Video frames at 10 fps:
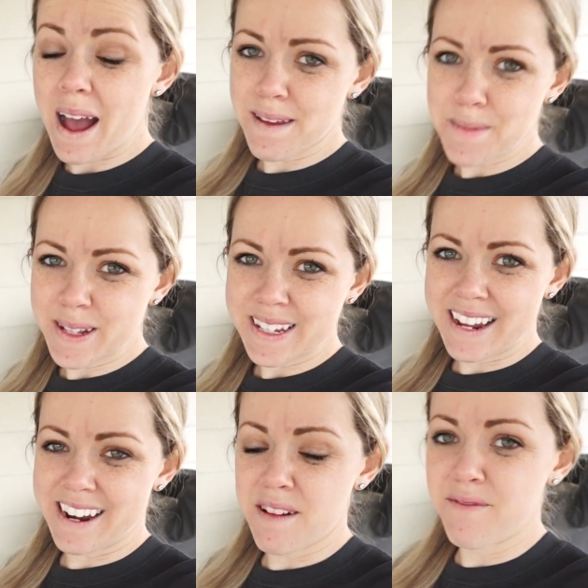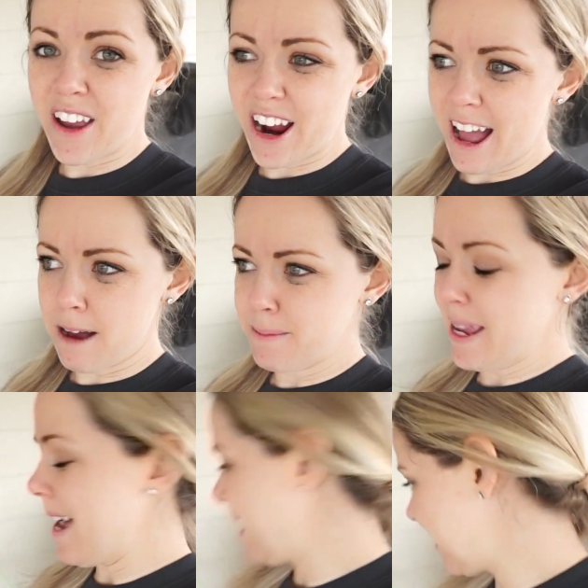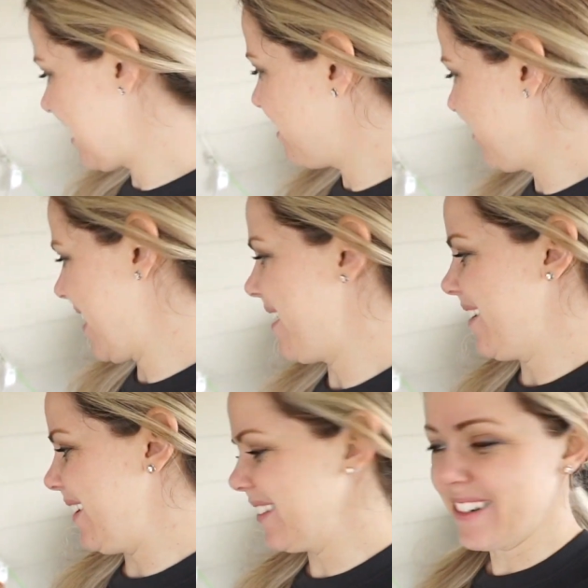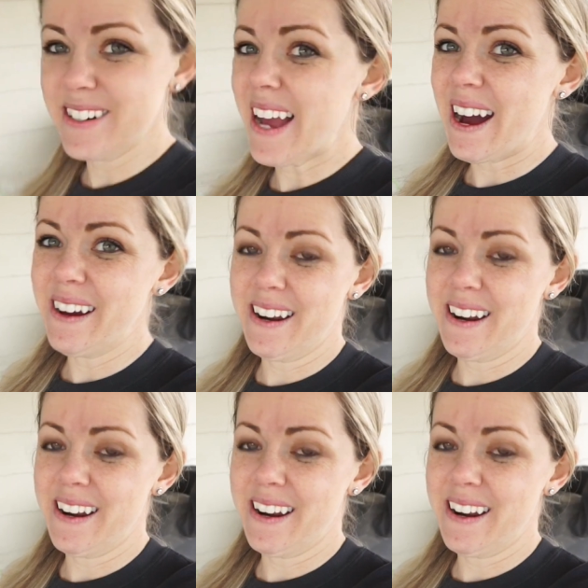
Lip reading: am all done and I'm very happy and excited with how it all turned out,